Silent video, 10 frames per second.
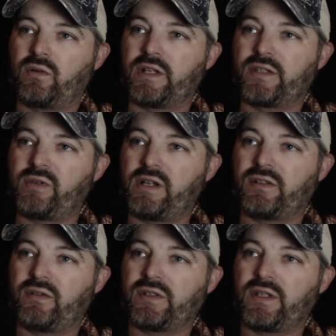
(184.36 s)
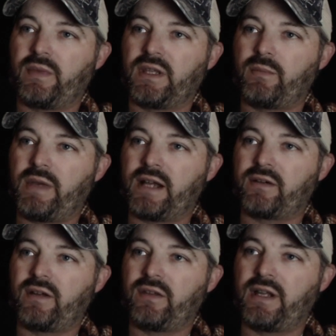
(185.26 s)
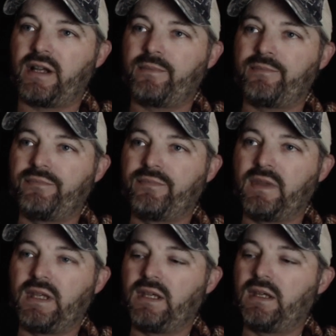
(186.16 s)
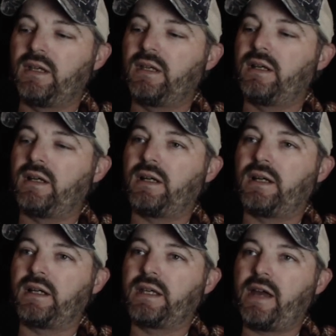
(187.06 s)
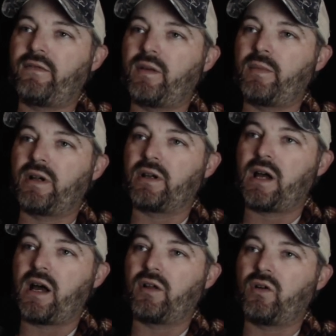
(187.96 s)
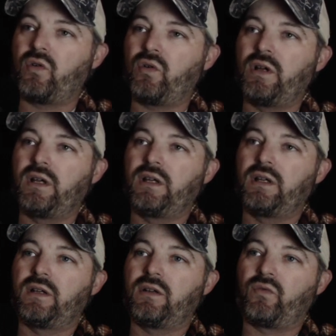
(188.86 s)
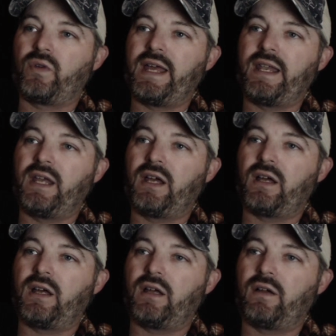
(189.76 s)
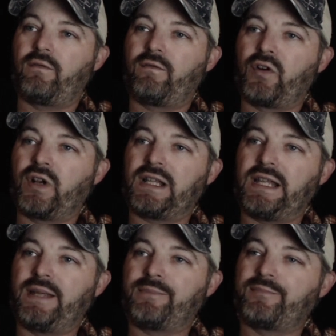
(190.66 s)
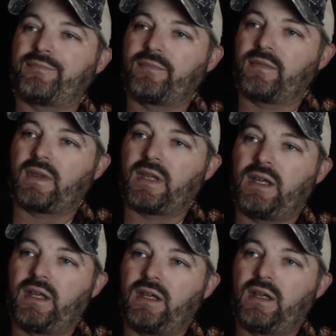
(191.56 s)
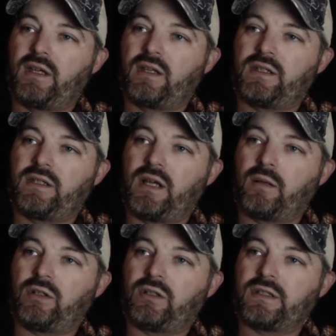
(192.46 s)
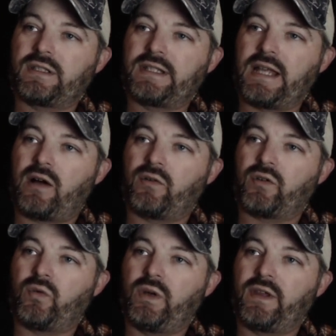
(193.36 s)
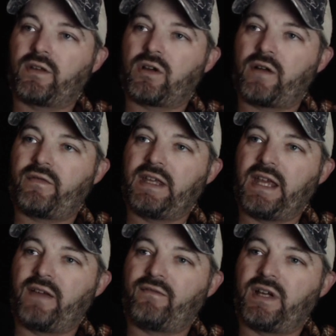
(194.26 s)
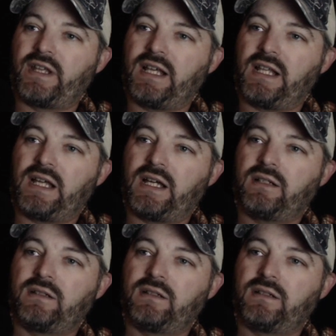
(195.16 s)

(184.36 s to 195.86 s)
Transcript: espresso or something in the background there. Caffe Americano, red vertically. Double stout with coffee and vanilla.